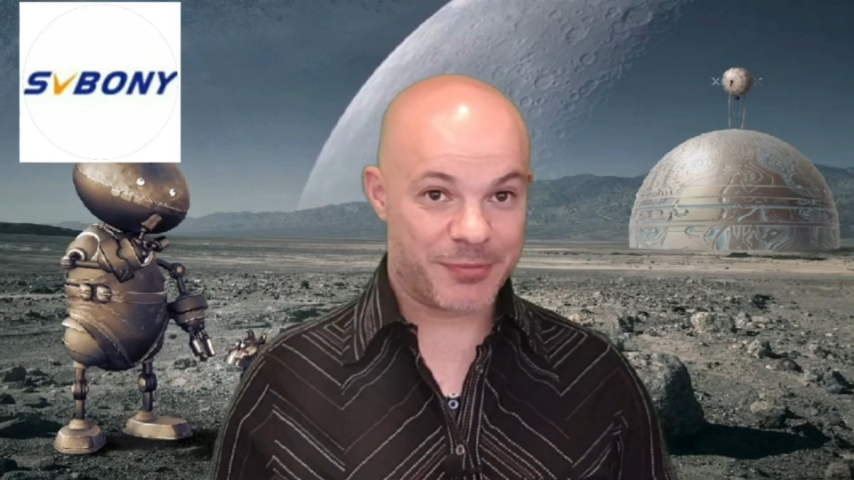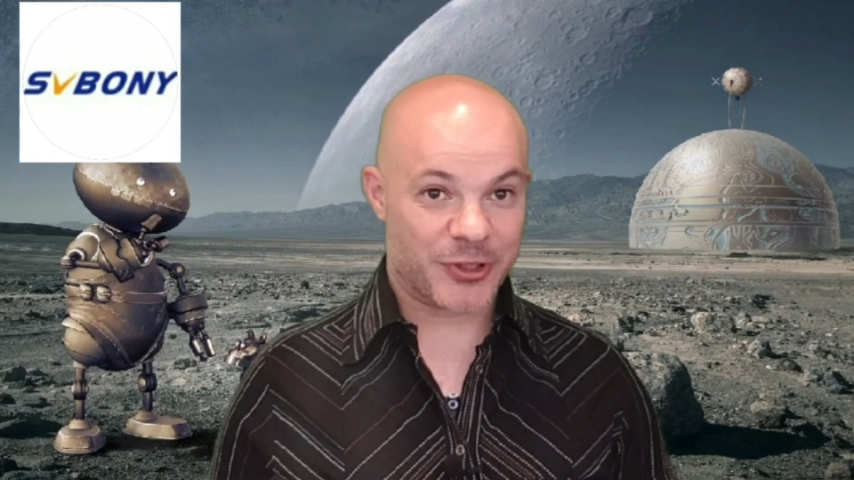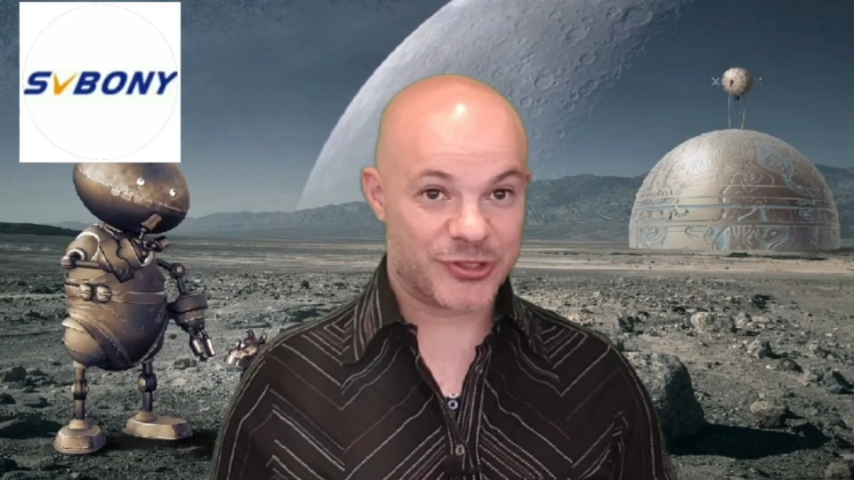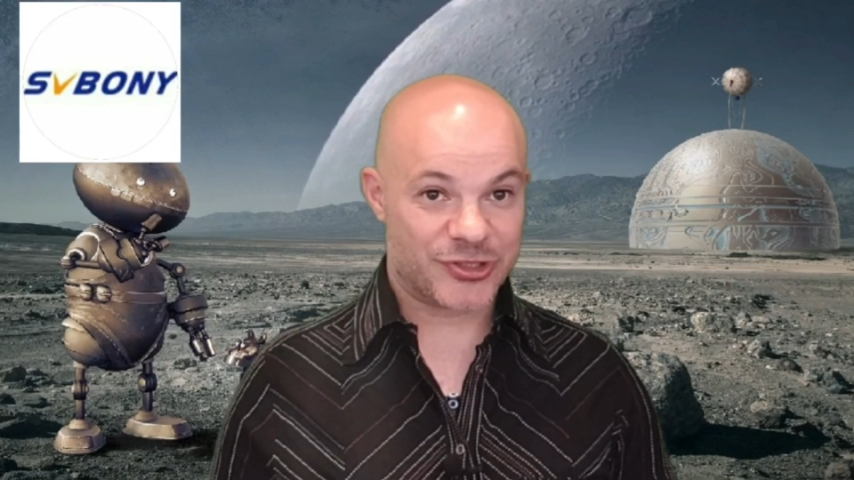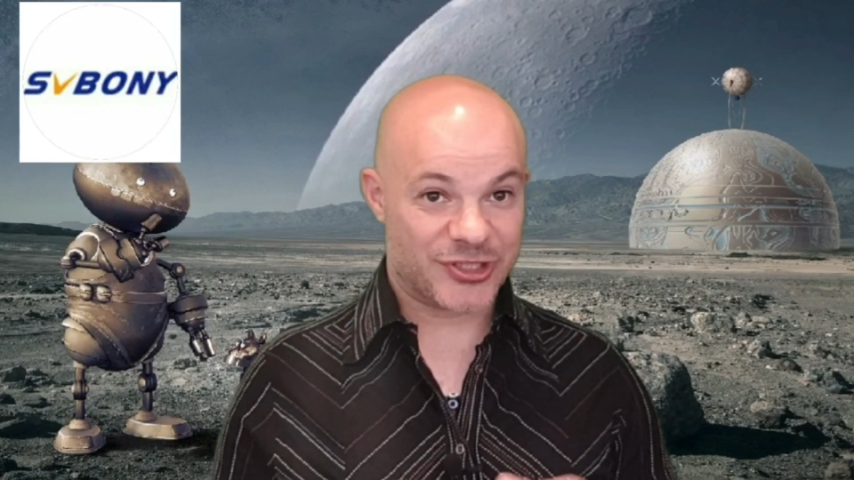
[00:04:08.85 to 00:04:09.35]

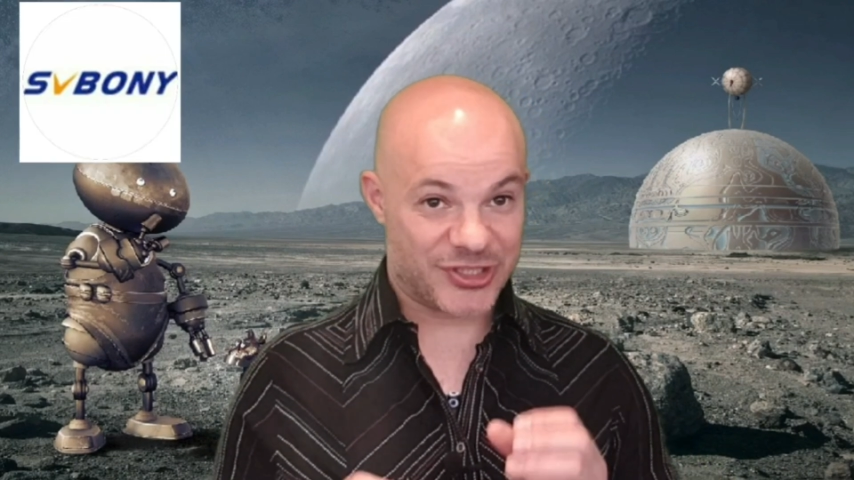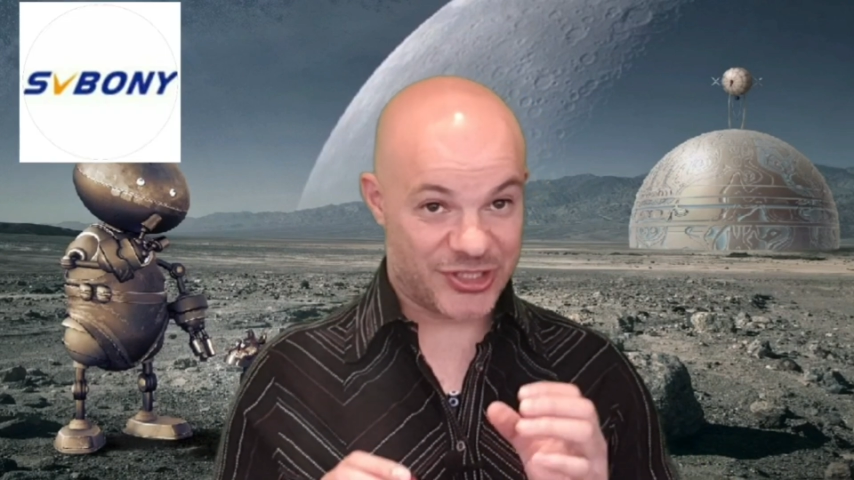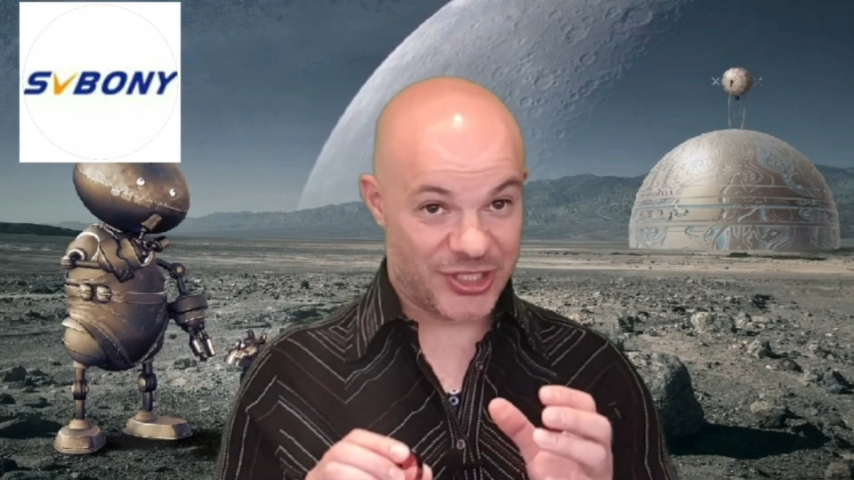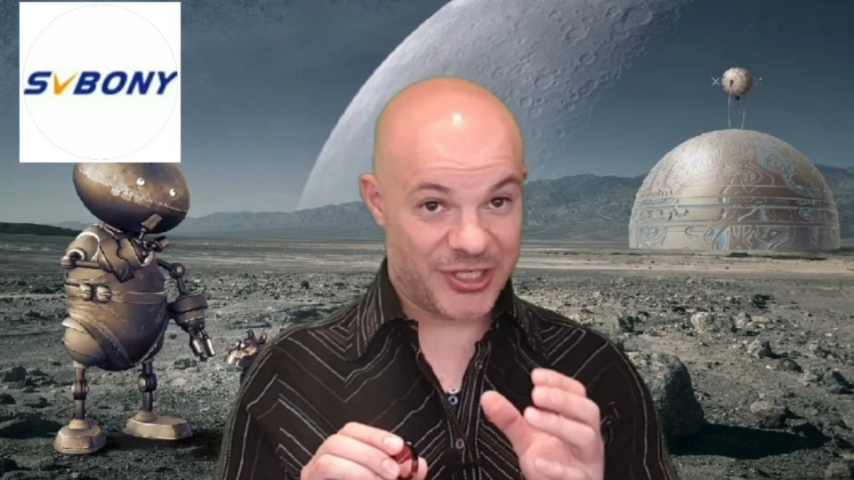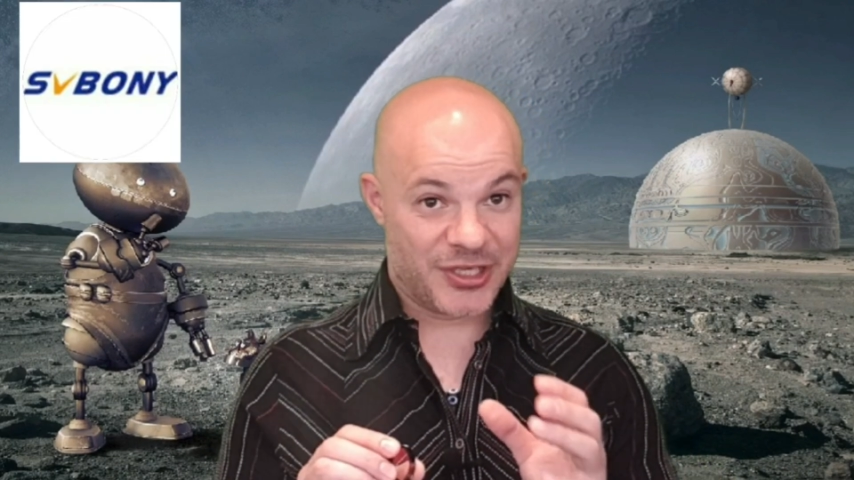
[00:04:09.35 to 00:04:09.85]
day because
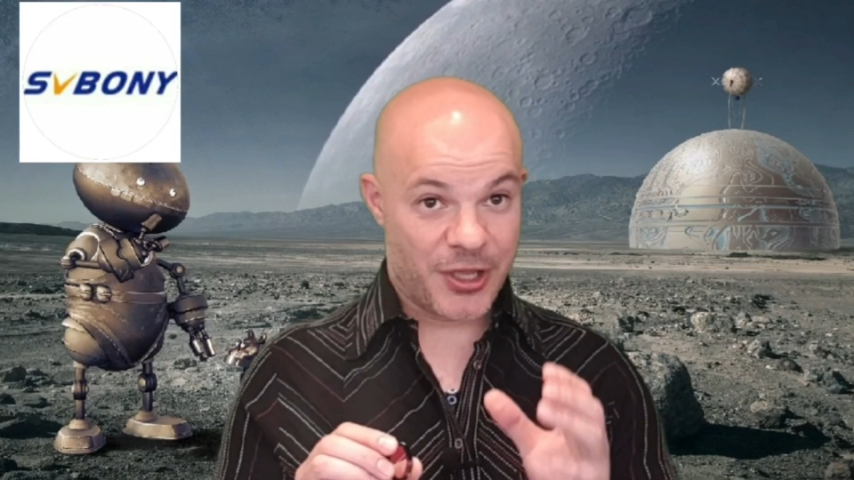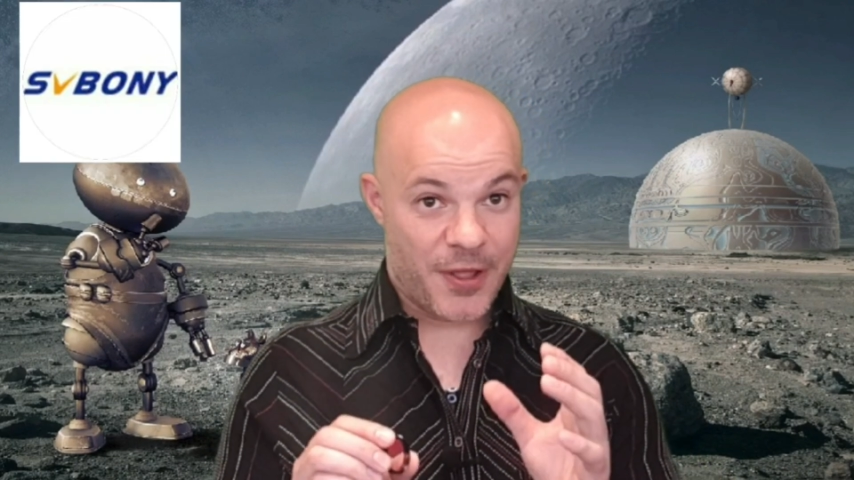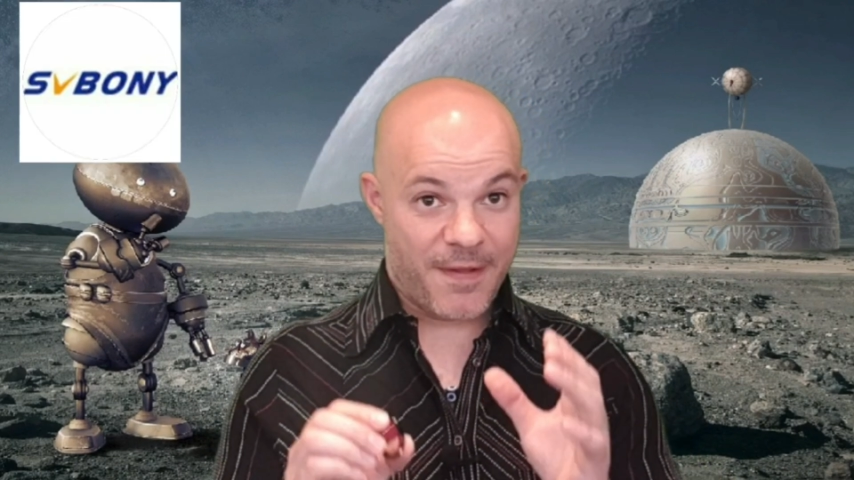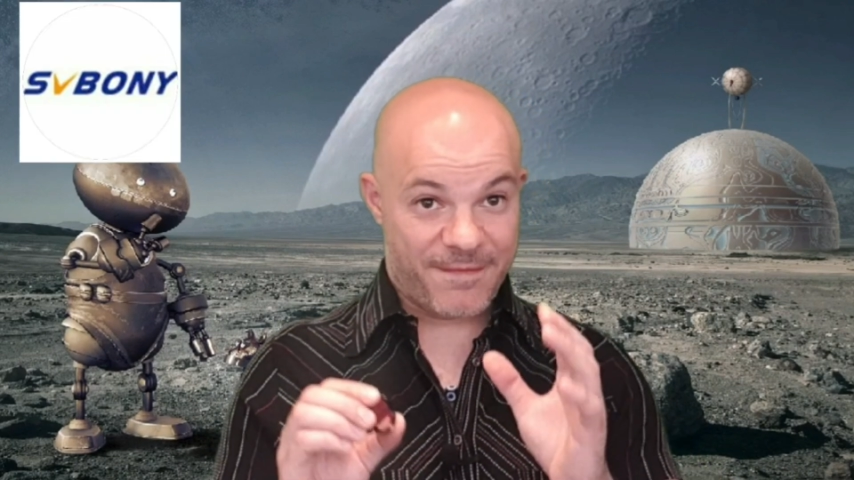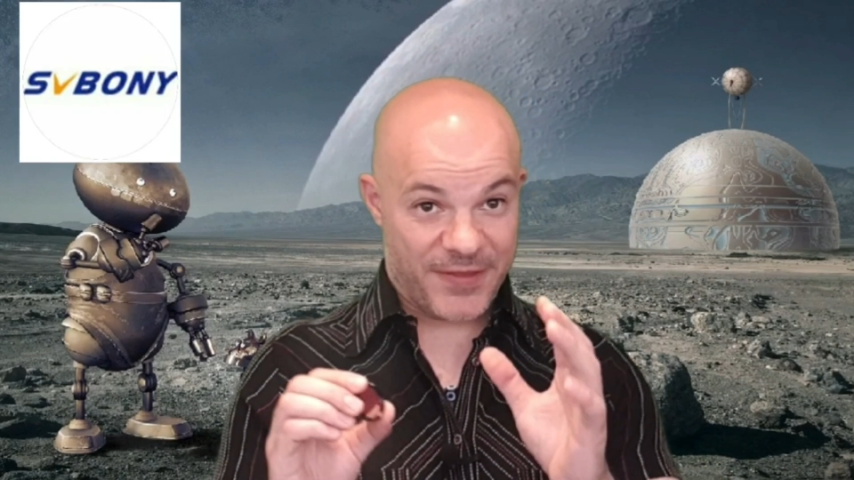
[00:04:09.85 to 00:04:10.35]
you can see